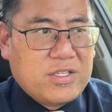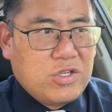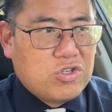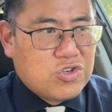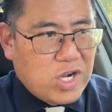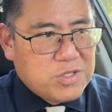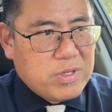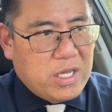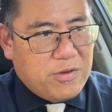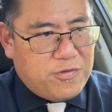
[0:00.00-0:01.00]
Do you trust
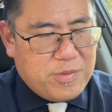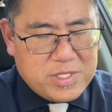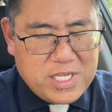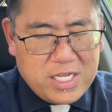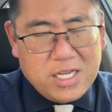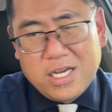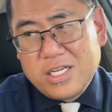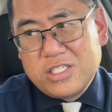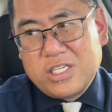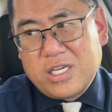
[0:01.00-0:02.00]
what Elliotte Friedman said?
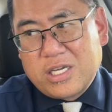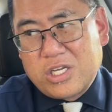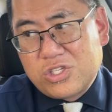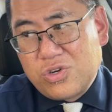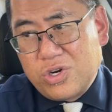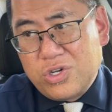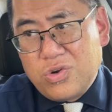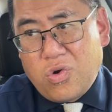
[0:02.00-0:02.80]
Does it concern you